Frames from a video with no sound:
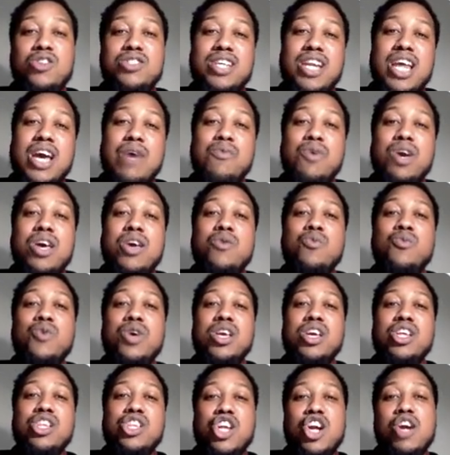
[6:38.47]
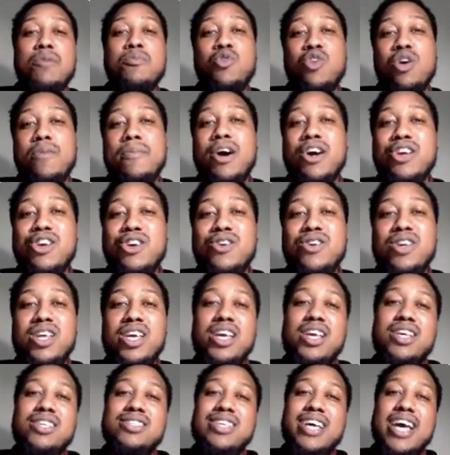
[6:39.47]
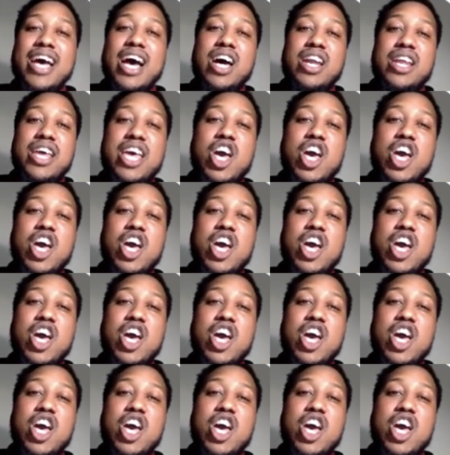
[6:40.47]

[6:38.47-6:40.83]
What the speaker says: so that way we can learn more about your needs and how to